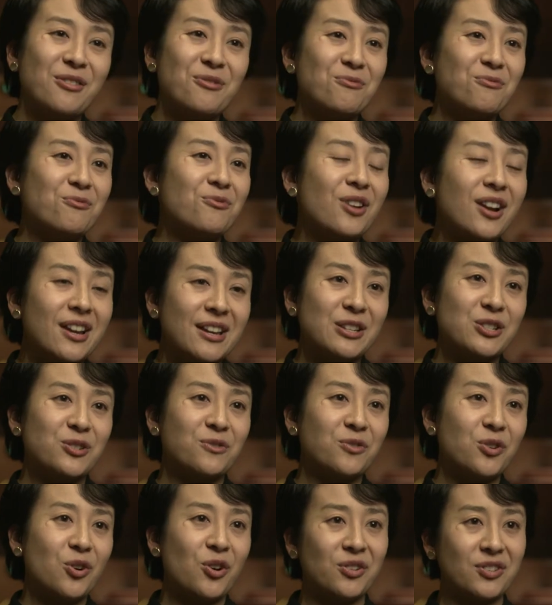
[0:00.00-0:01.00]
a range
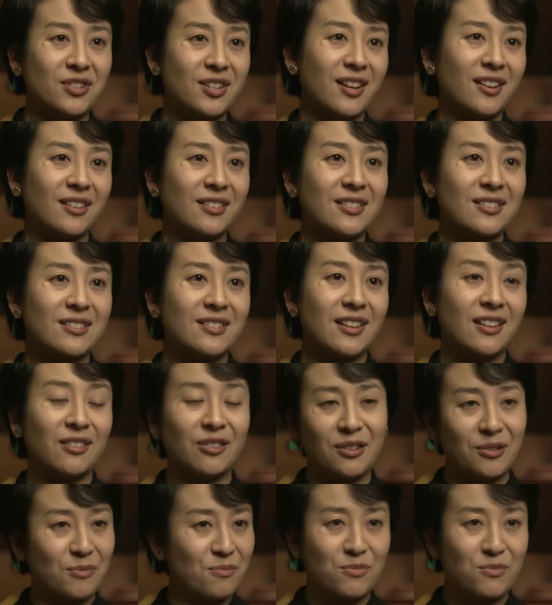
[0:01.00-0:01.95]
of contexts in the